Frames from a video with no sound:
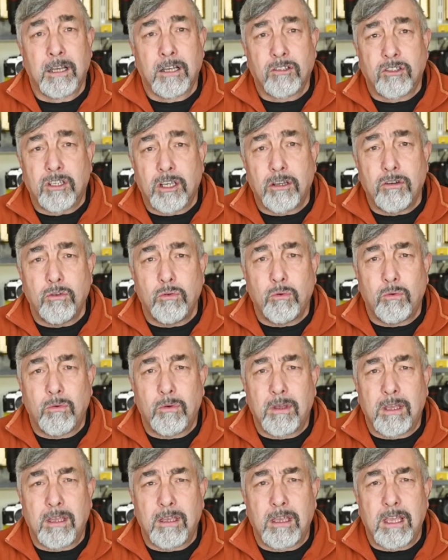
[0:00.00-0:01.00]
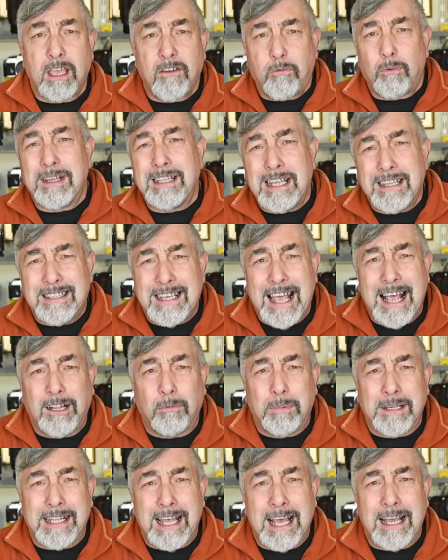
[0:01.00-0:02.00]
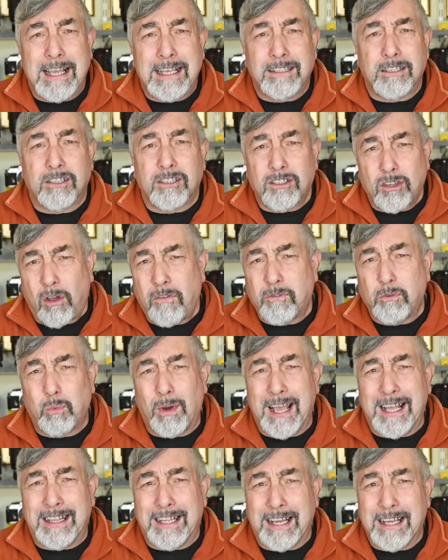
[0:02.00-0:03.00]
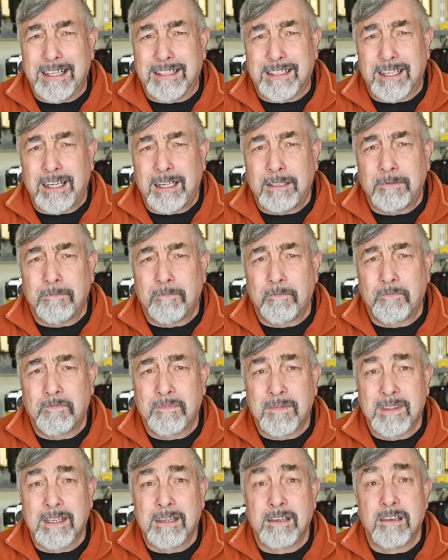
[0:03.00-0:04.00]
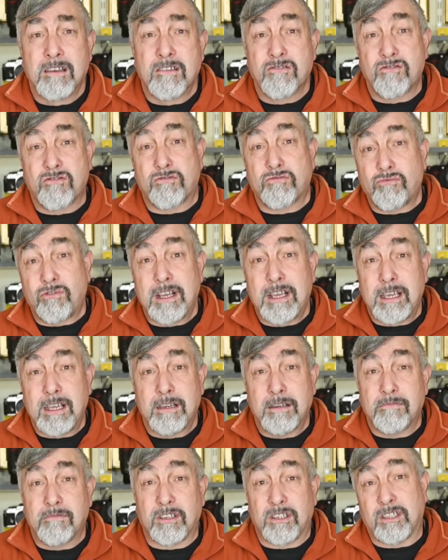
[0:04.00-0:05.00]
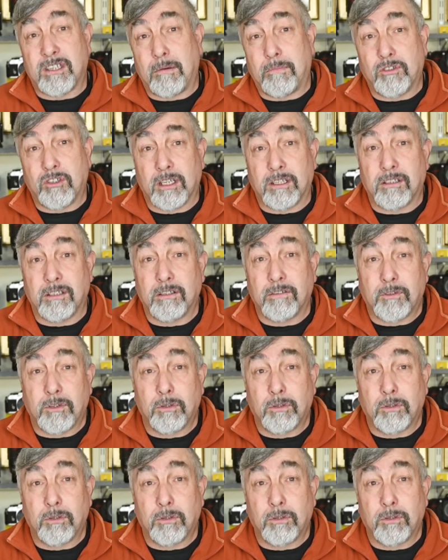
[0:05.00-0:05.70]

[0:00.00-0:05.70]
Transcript: Two, if we need to help it out in the software later. Three, the subject and of